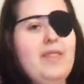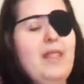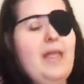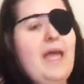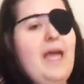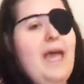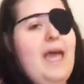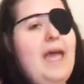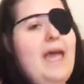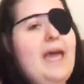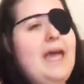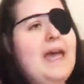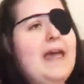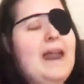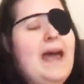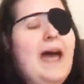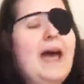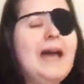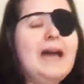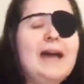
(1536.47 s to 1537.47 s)
And
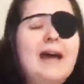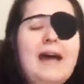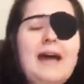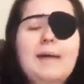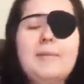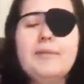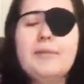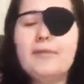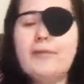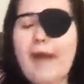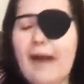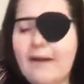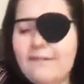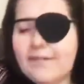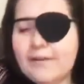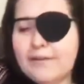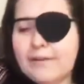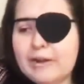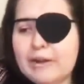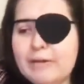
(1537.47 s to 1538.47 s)
I got a
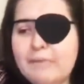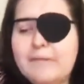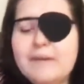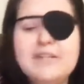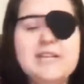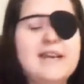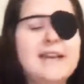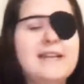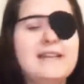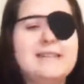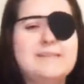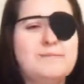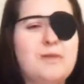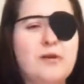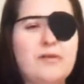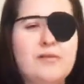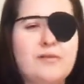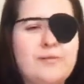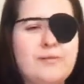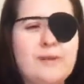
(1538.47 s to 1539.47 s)
private room, which I guess
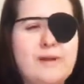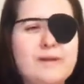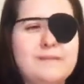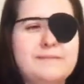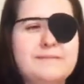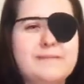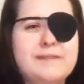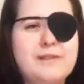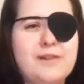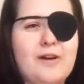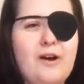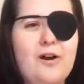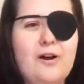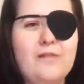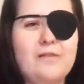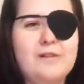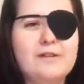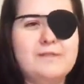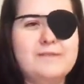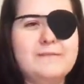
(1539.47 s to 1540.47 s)
most rooms or
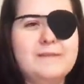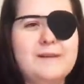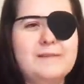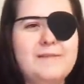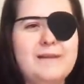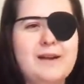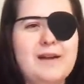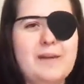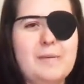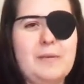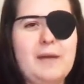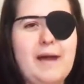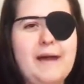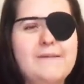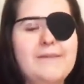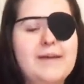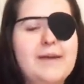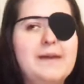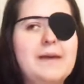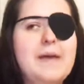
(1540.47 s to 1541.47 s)
all rooms up there are
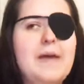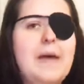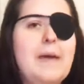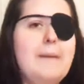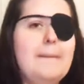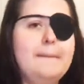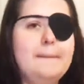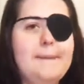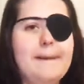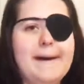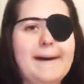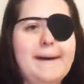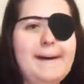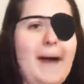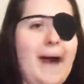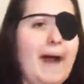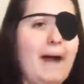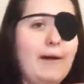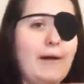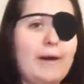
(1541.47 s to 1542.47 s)
private, but
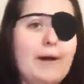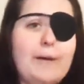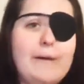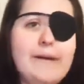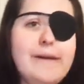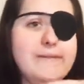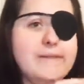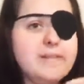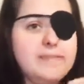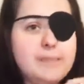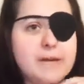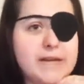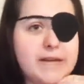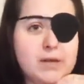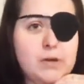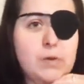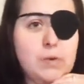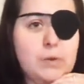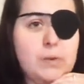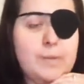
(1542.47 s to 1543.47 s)
I don't know, it was pretty
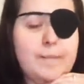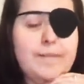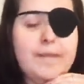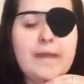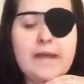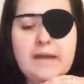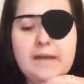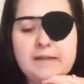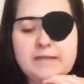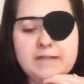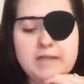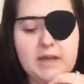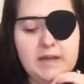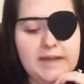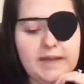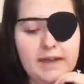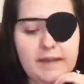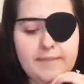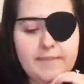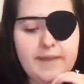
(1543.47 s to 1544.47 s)
cool. So I
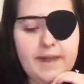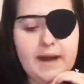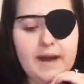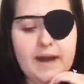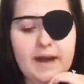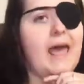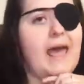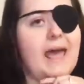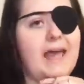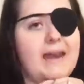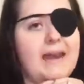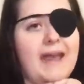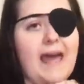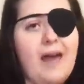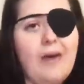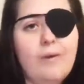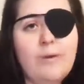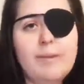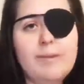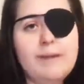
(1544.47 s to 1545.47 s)
get up there, and
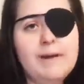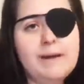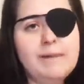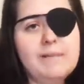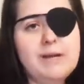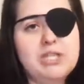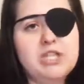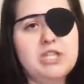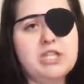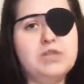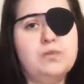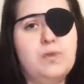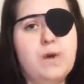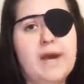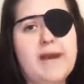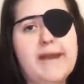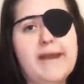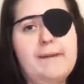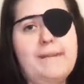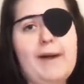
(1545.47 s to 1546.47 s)
now we're pretty much just
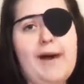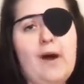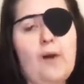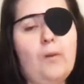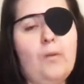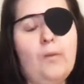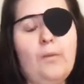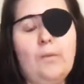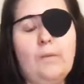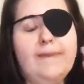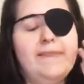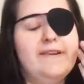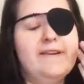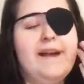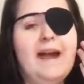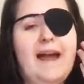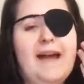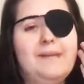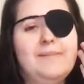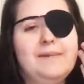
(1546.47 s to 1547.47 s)
worried about what the
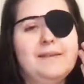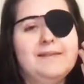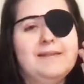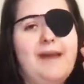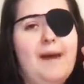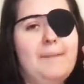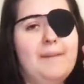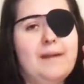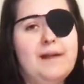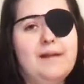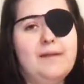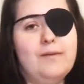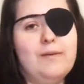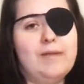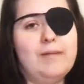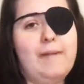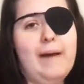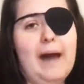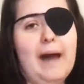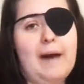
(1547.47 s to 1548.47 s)
crap is happening
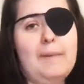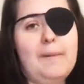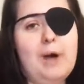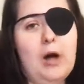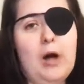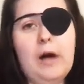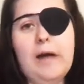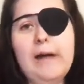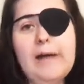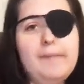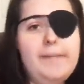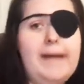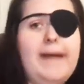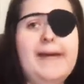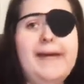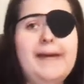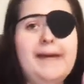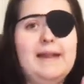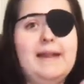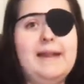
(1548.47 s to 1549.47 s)
with my eyeball and my
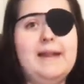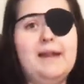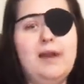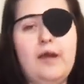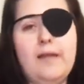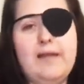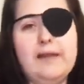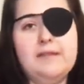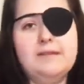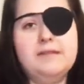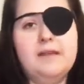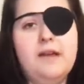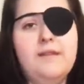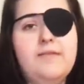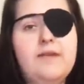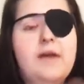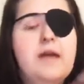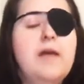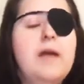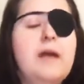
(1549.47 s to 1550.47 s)
head and all that stuff.
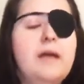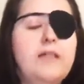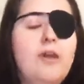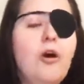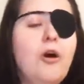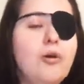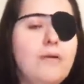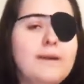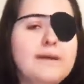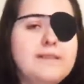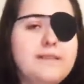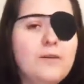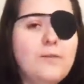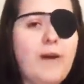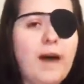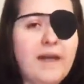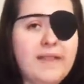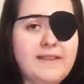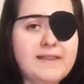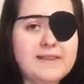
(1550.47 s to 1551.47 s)
And the whole reason
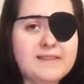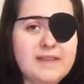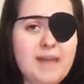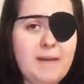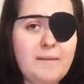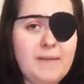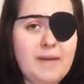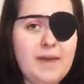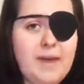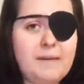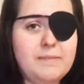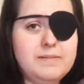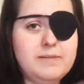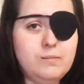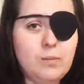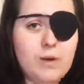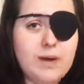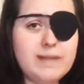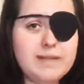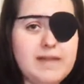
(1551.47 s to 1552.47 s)
why they sent me up to
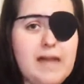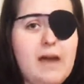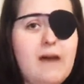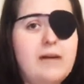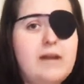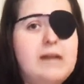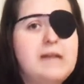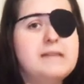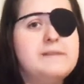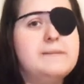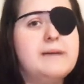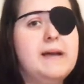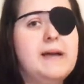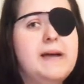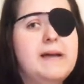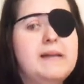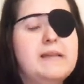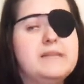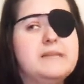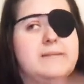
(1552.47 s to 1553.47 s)
Morgantown is
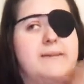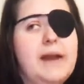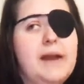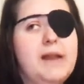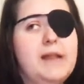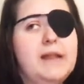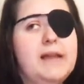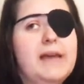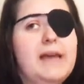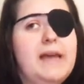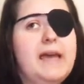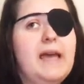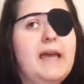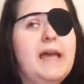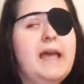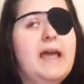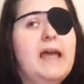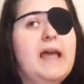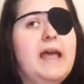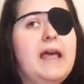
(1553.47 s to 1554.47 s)
because apparently
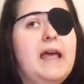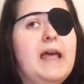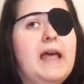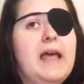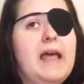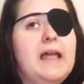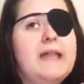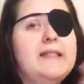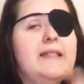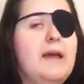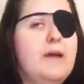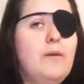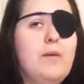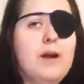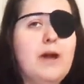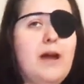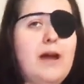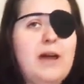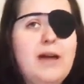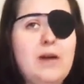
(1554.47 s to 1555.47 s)
they were
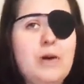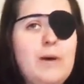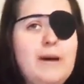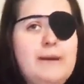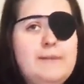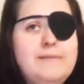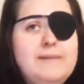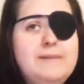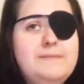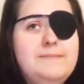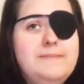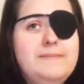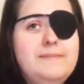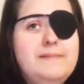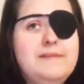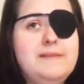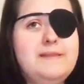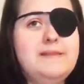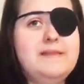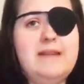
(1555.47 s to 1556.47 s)
not equipped
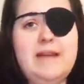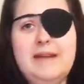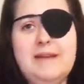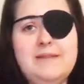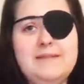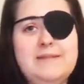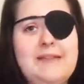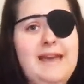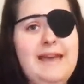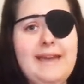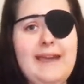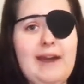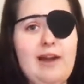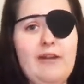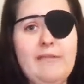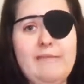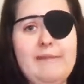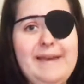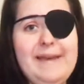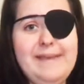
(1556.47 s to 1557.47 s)
to take care
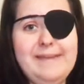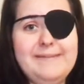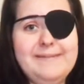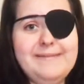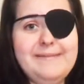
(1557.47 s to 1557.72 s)
of me.